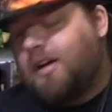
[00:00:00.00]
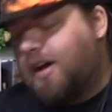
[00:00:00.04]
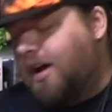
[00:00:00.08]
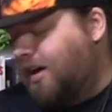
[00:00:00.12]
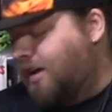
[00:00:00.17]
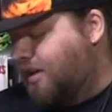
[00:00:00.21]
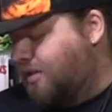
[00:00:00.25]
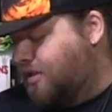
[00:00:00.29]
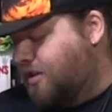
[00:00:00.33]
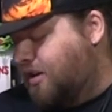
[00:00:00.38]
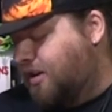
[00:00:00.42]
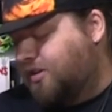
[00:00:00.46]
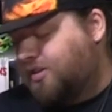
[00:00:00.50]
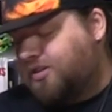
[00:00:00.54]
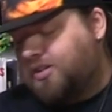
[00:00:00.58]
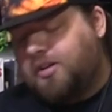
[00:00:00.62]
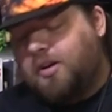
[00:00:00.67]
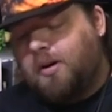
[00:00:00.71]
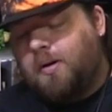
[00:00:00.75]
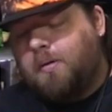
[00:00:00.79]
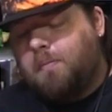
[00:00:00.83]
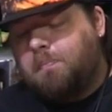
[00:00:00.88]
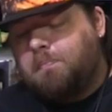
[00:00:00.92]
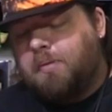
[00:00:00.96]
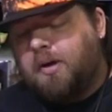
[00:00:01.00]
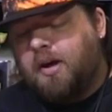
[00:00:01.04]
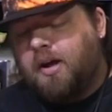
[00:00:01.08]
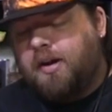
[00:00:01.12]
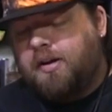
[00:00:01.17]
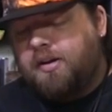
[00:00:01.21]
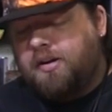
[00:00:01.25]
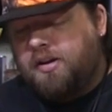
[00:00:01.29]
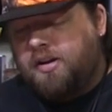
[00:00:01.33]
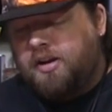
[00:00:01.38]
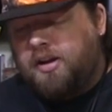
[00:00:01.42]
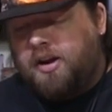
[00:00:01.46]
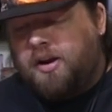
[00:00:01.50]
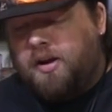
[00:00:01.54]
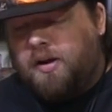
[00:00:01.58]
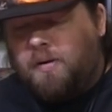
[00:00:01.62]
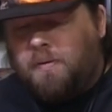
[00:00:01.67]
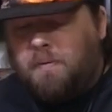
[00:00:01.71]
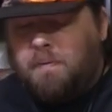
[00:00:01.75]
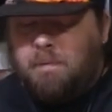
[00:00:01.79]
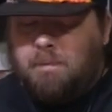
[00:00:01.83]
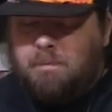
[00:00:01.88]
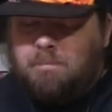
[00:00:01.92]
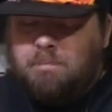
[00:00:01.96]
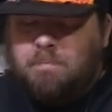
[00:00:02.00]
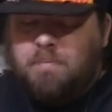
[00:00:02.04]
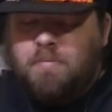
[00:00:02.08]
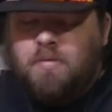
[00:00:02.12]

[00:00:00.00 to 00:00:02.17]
uh, this year, but, you know,